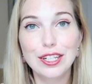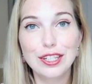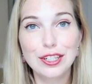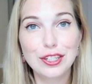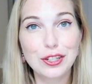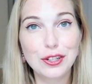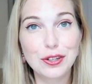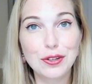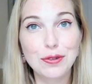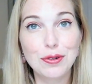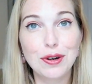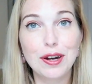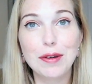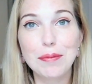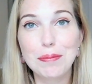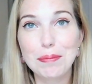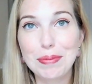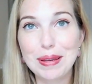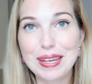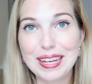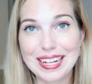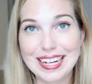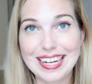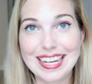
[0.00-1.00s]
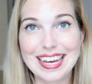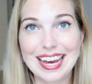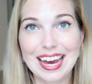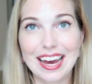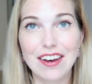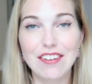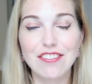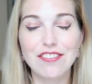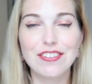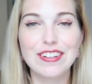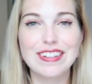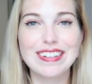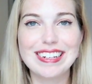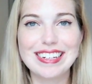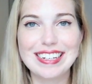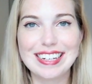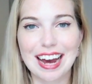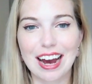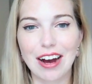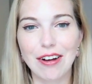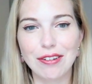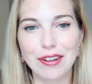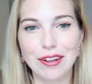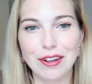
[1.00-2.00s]
two PDF
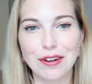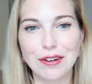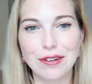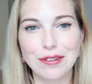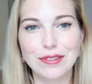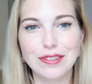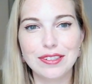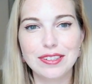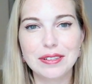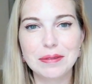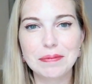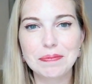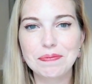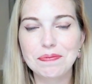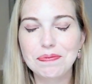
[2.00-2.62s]
downloads.